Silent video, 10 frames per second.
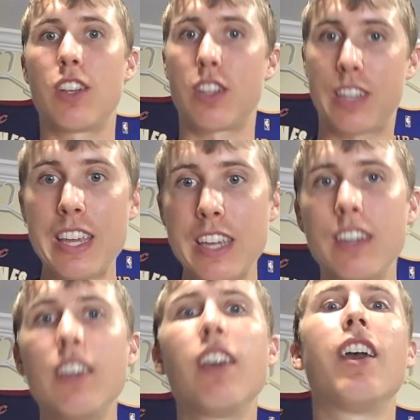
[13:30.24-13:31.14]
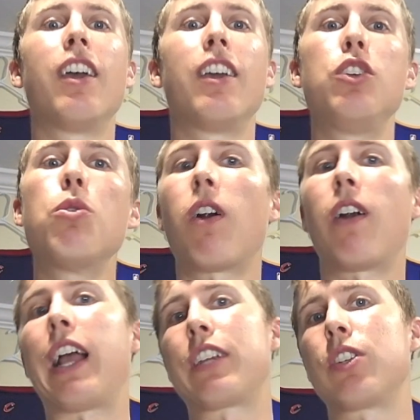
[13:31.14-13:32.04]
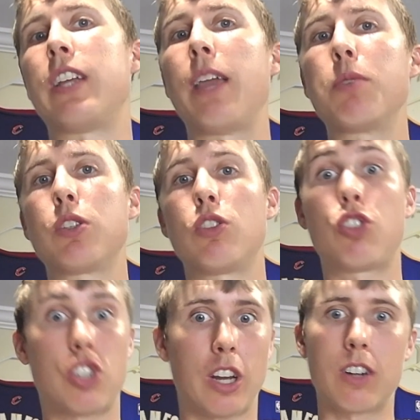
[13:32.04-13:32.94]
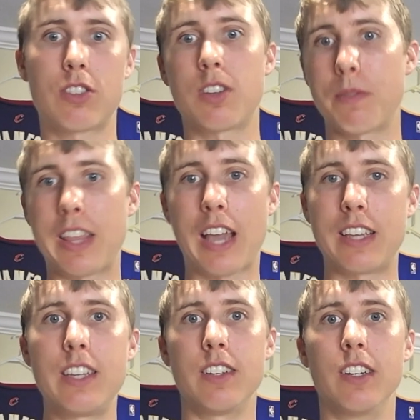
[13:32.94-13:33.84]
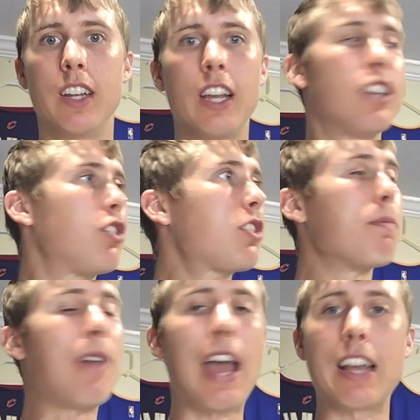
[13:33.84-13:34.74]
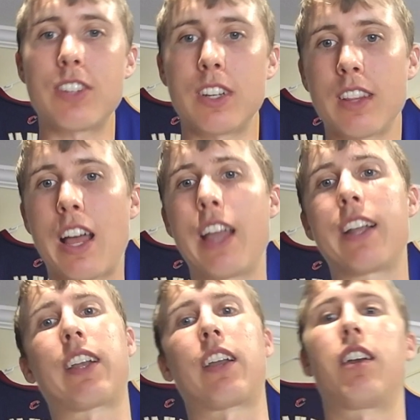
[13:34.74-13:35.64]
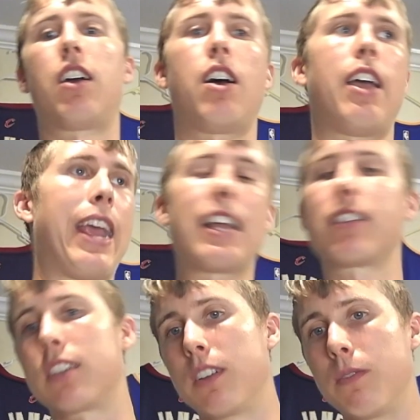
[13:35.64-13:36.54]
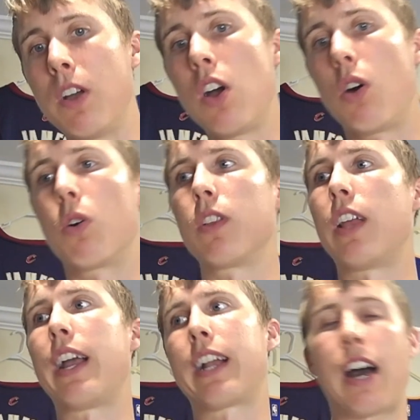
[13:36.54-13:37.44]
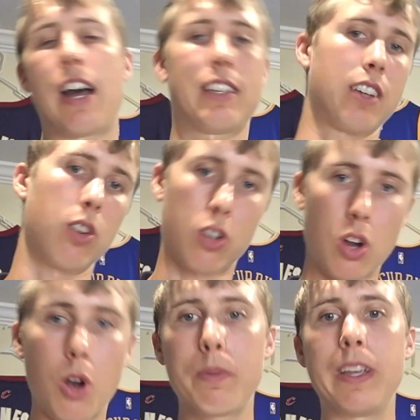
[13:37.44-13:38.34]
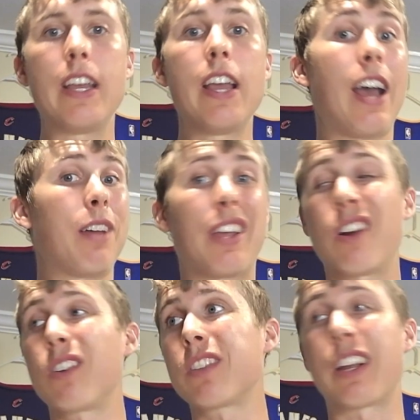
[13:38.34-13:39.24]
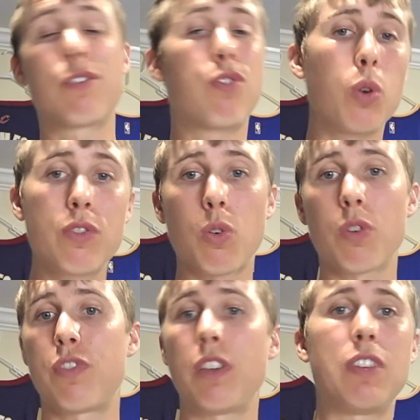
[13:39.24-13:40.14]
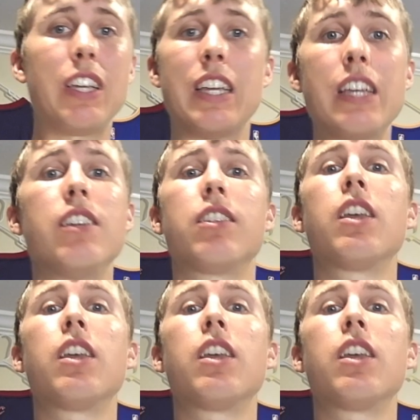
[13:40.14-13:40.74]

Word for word: key, you are actually able to share some of that yield. Just imagine like Ansem or like Hoska or Kobe, how they earn like 44-50 ETH